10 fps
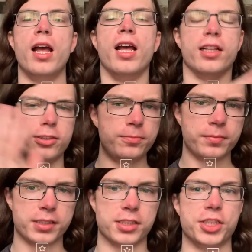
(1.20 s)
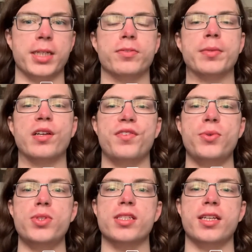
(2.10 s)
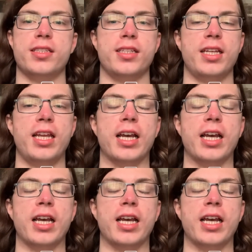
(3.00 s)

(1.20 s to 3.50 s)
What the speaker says: Hello, this is Jacob from iReviews, and today